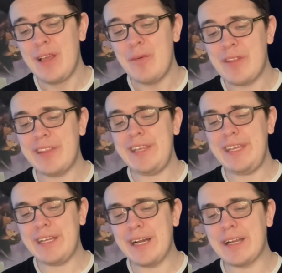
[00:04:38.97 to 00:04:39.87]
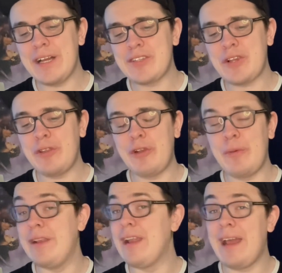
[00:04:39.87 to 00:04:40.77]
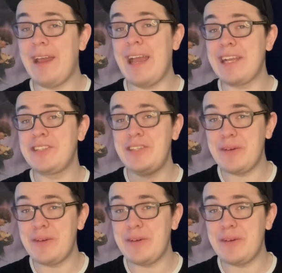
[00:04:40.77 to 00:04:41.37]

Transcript: With Lady Gaga as Harley Quinn, I actually